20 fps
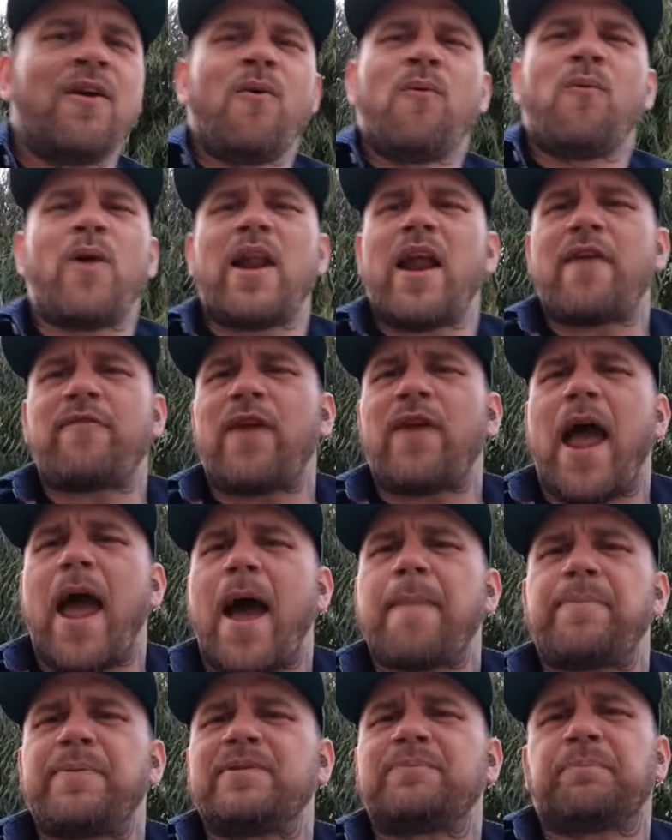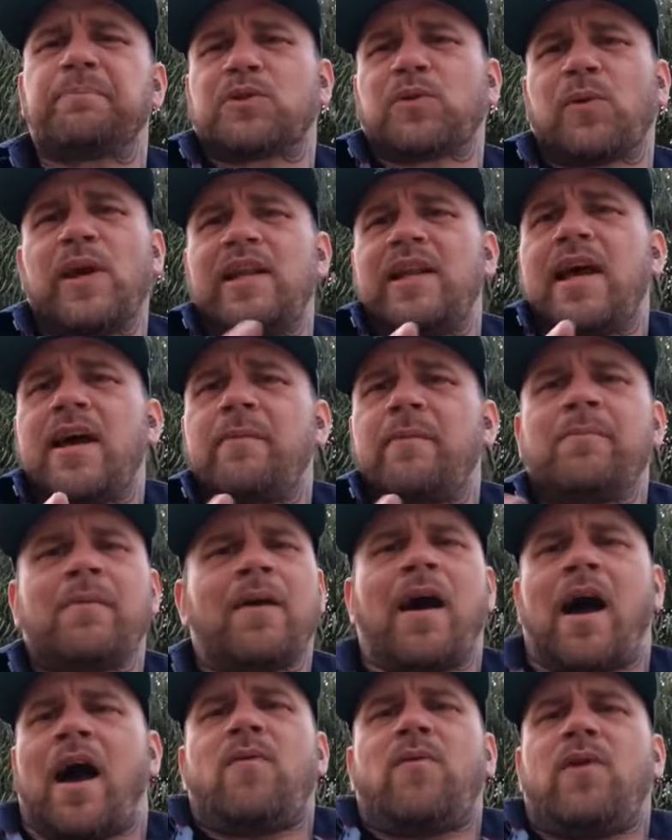Whatever happened between them,
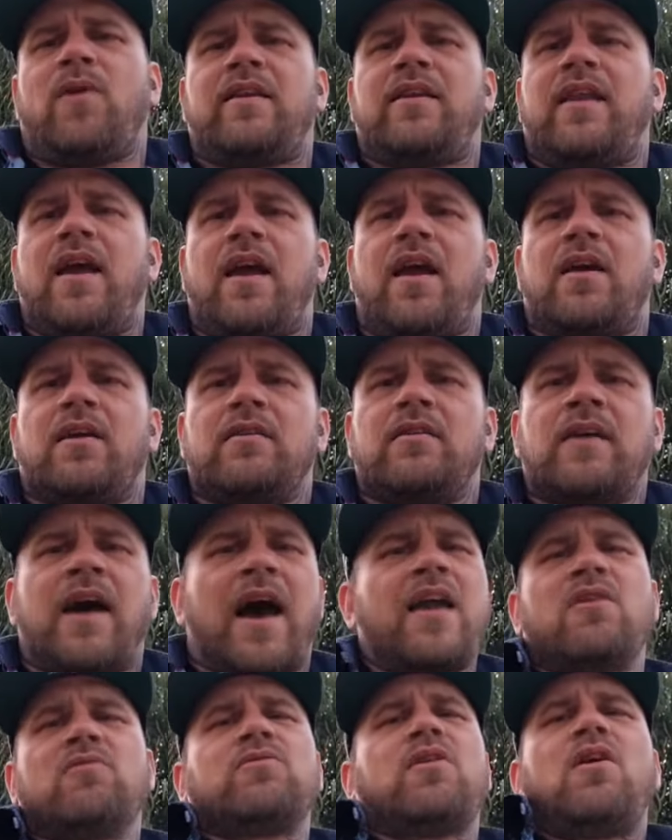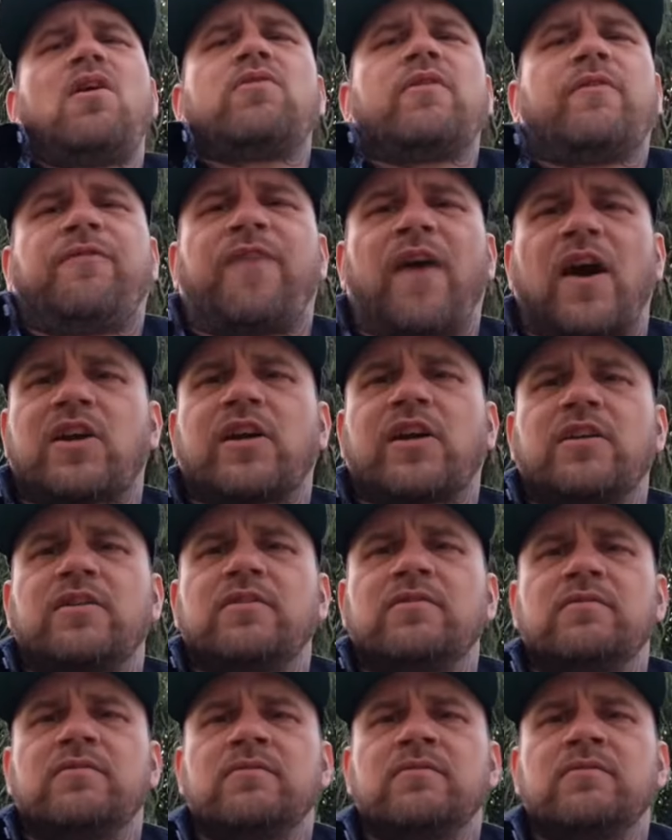I wasn't there. I don't know the fucker.